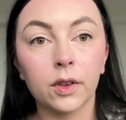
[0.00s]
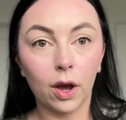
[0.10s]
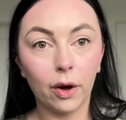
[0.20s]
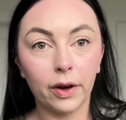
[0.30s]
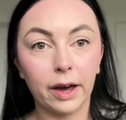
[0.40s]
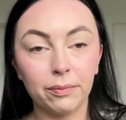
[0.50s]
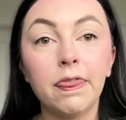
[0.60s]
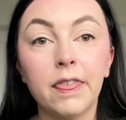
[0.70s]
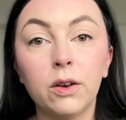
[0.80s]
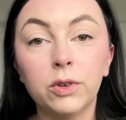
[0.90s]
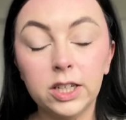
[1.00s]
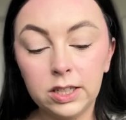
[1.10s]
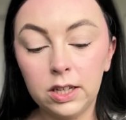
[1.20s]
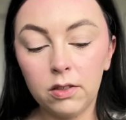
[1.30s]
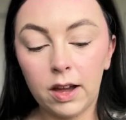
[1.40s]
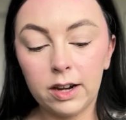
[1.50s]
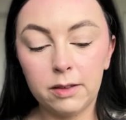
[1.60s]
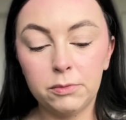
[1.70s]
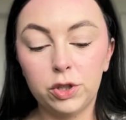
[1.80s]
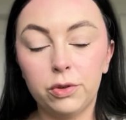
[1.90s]
Okay, and then what I've seen a lot of
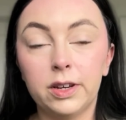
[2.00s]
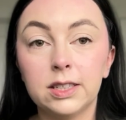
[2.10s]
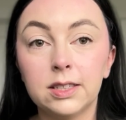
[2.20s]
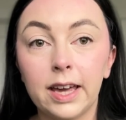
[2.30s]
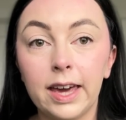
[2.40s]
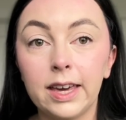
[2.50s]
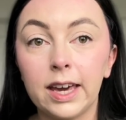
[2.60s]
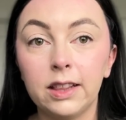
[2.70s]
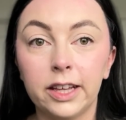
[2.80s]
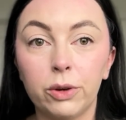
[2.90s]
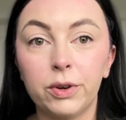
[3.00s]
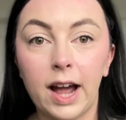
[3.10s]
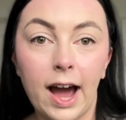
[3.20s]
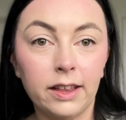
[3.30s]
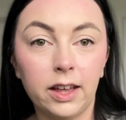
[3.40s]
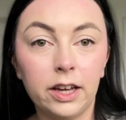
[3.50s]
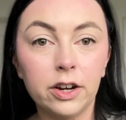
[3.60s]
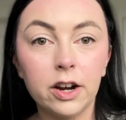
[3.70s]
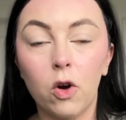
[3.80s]
them do is take a liquid highlighter.